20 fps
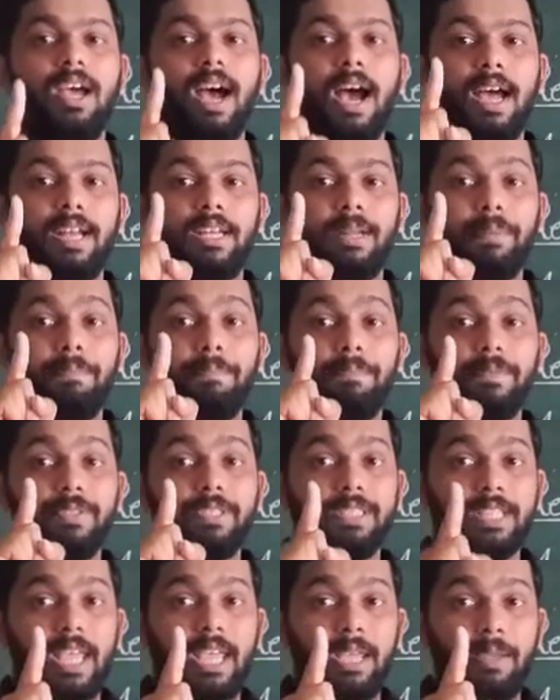at the
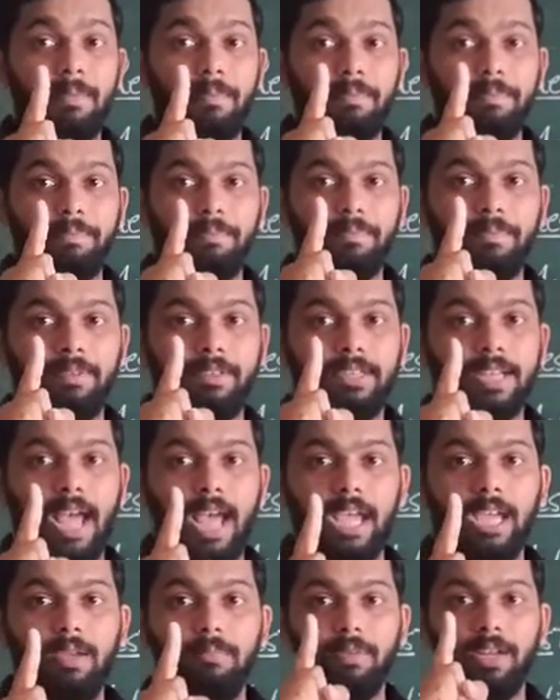same
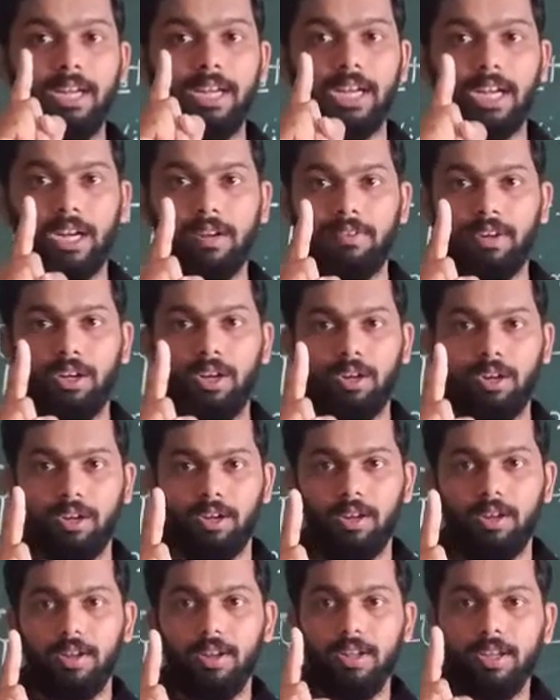time
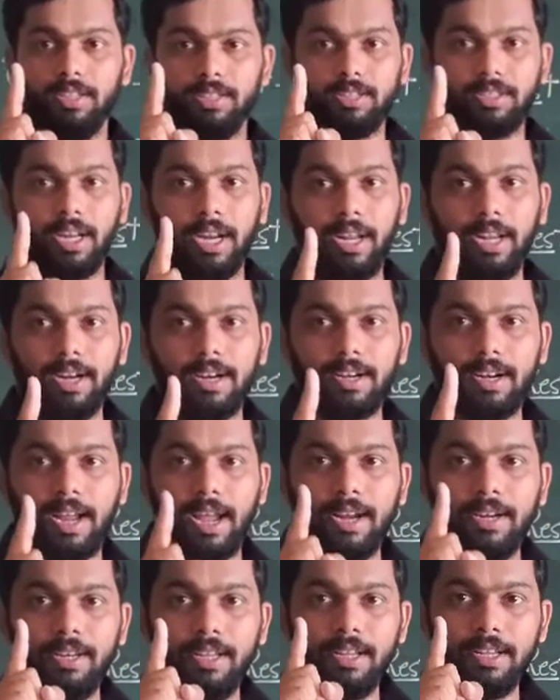interval
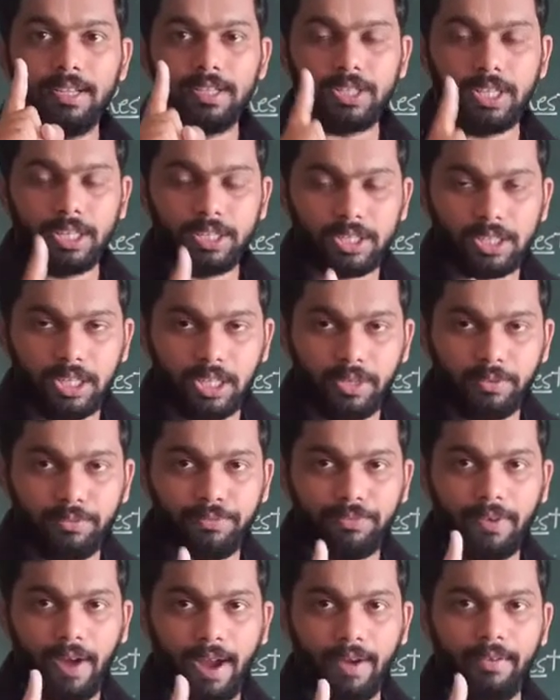
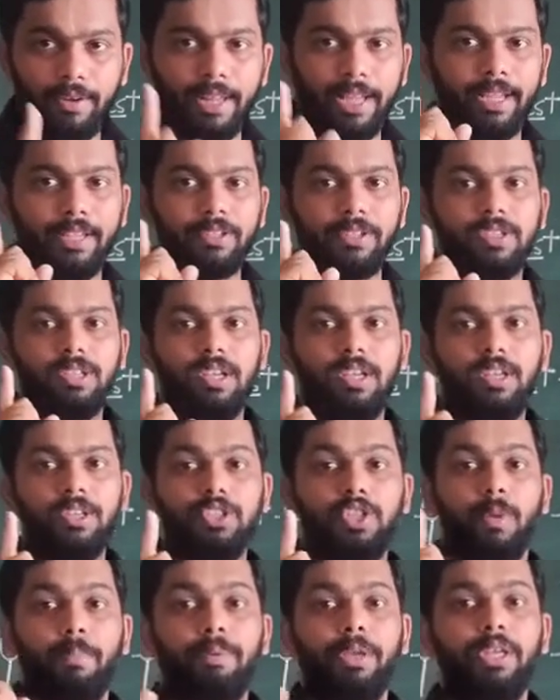365 days.
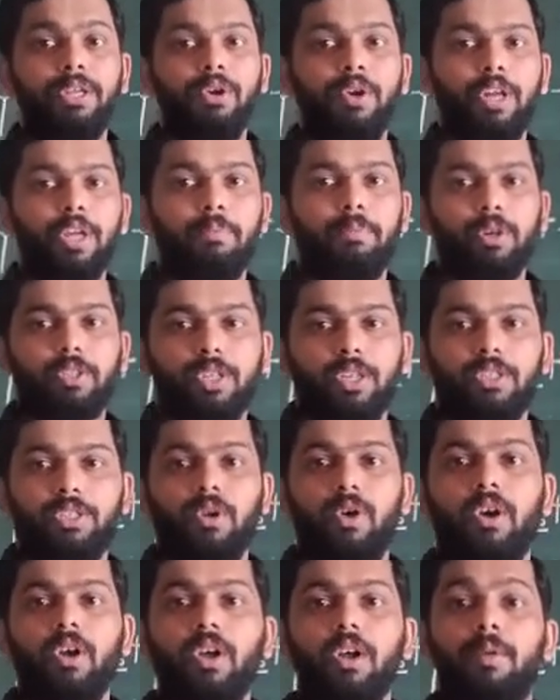So periodic motion.
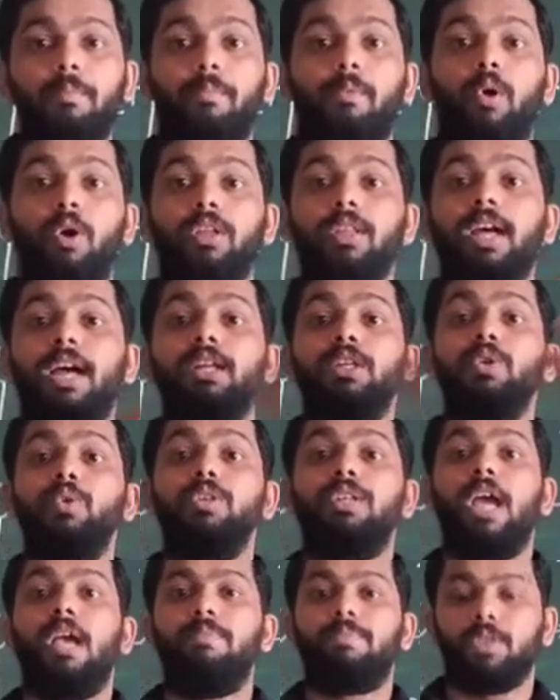So more than
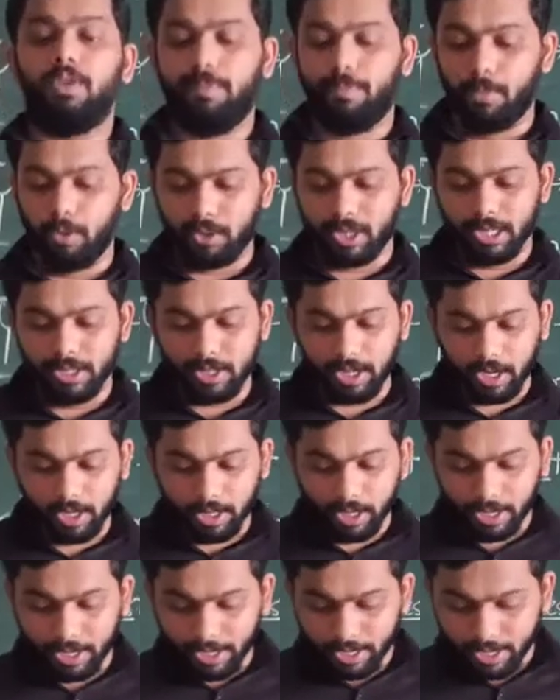2 types of motions
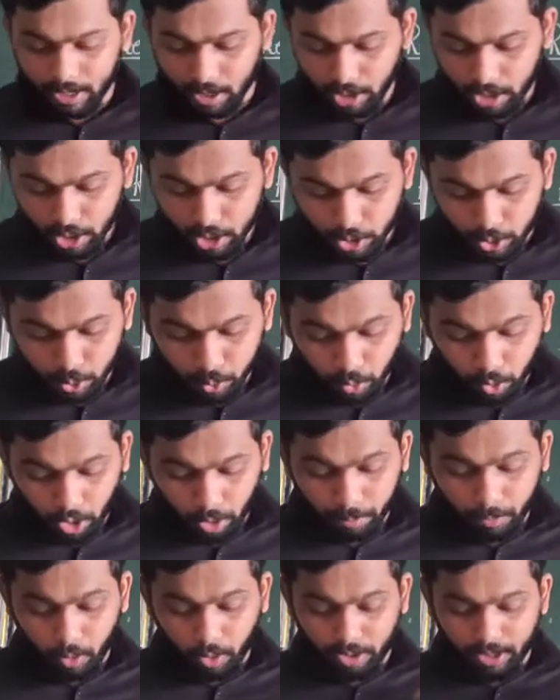are there. 2
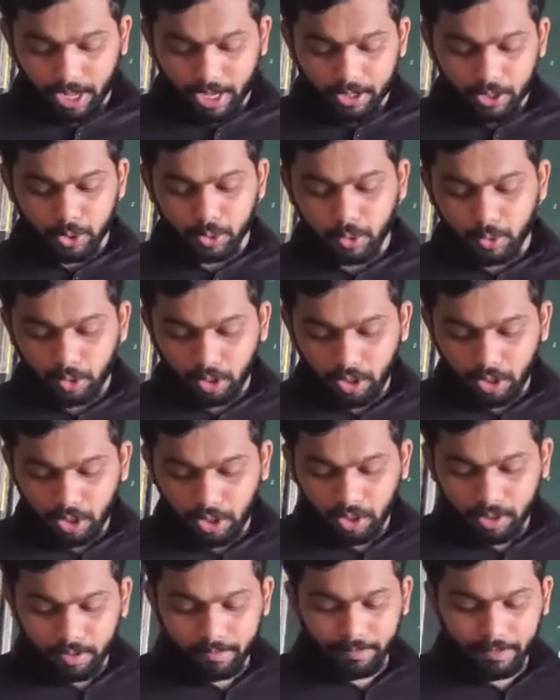or more than 2.
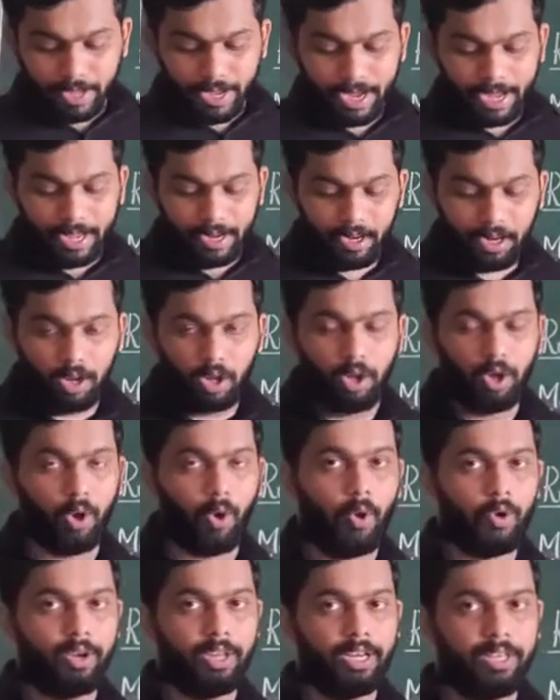They
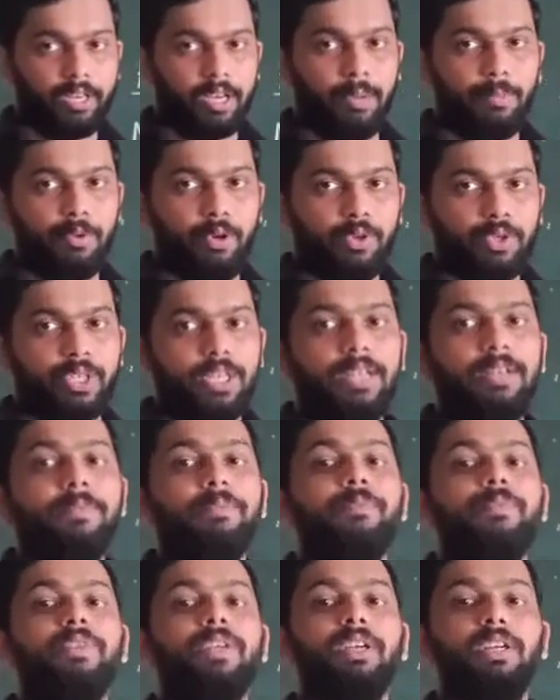are rotatory motion,
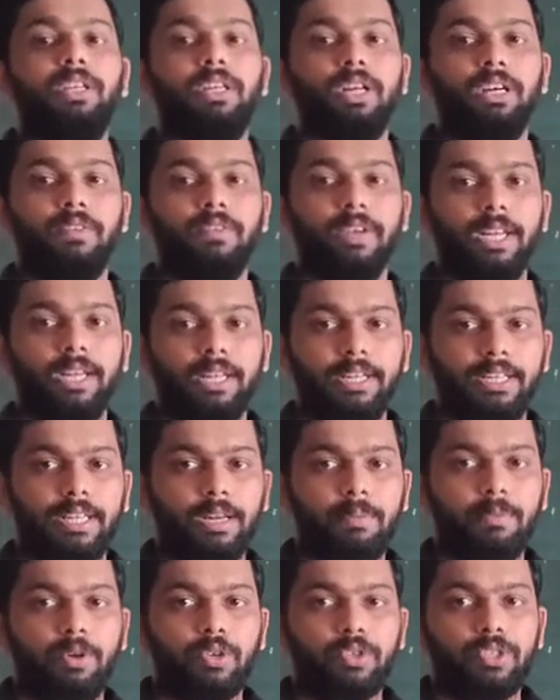
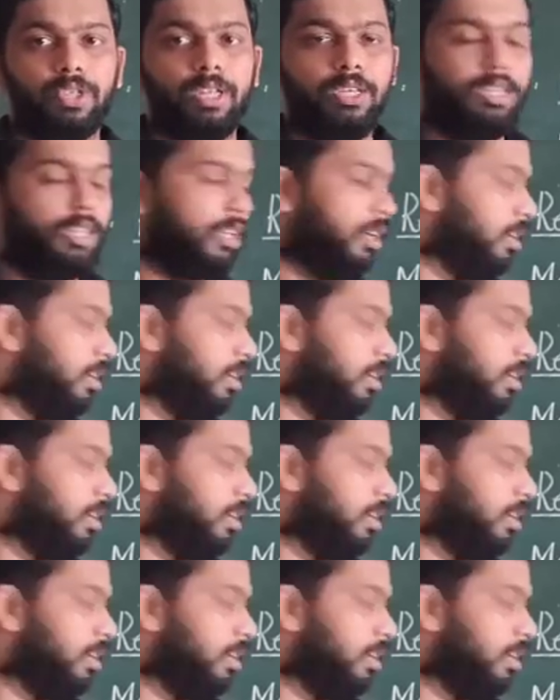curvilinear motion,